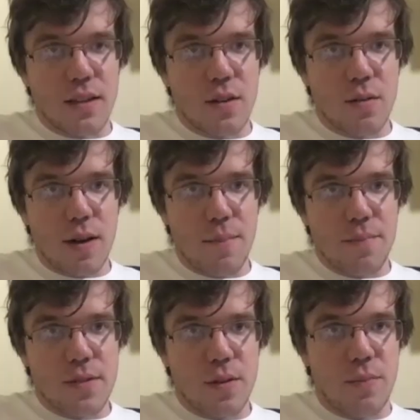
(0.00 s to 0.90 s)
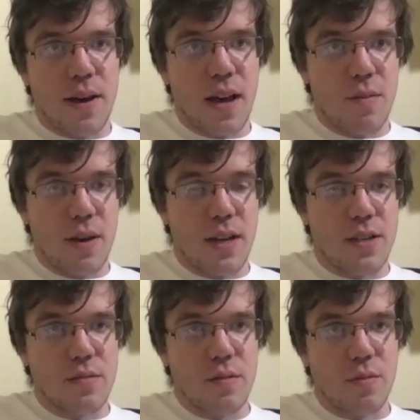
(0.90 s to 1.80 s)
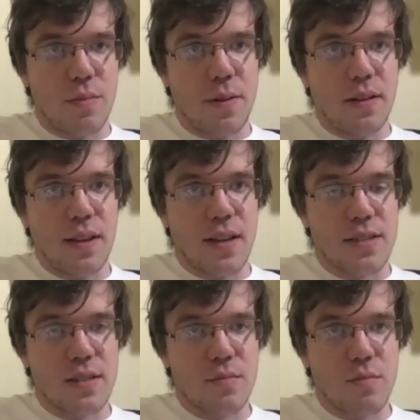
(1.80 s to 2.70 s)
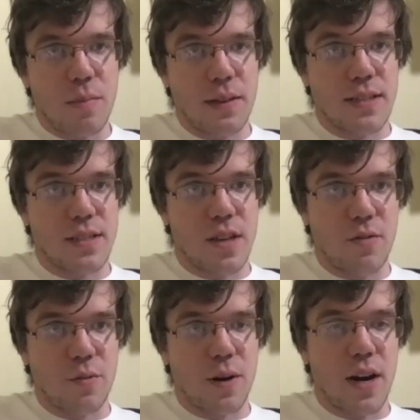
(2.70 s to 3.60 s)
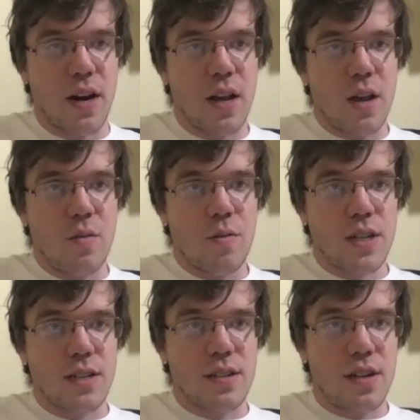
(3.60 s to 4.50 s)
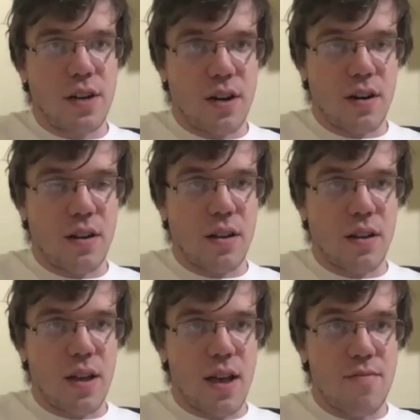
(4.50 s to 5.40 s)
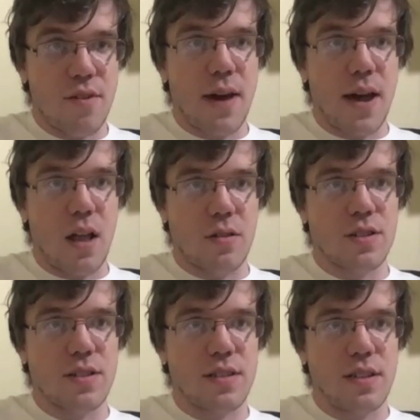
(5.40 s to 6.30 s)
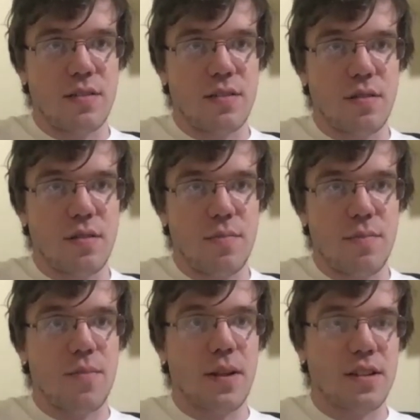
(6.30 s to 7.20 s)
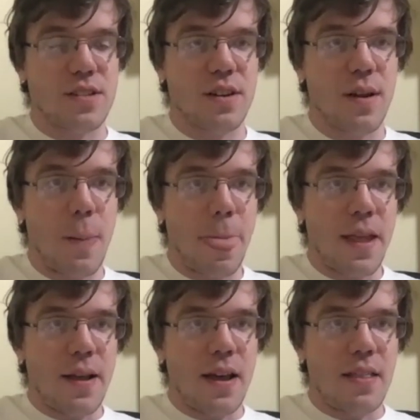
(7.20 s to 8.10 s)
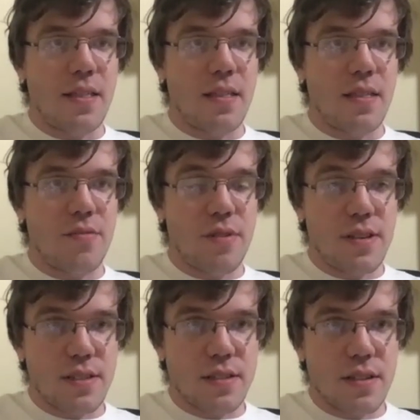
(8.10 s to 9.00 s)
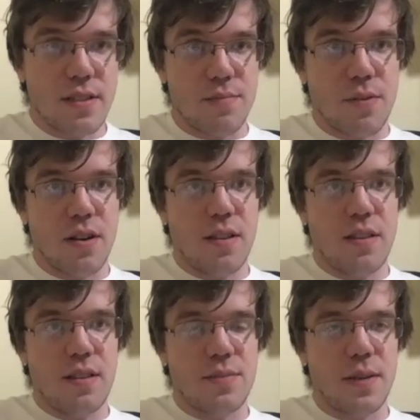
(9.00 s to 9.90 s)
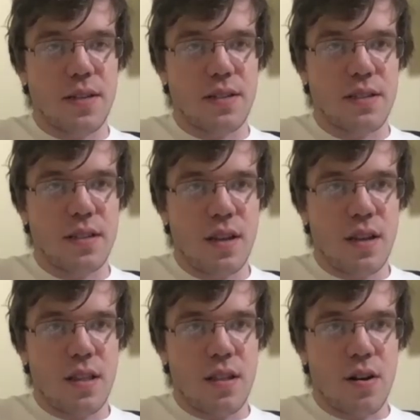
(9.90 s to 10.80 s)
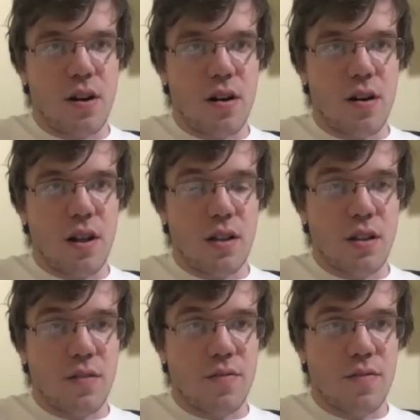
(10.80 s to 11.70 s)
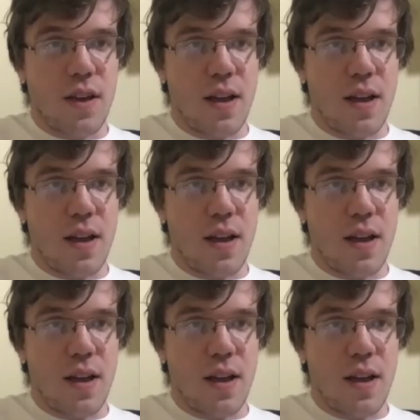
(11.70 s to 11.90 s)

So so at BioMage, what we're building is we're building software which can turn every biologist into a bioinformatician. And the reason it's important is because there are a lot of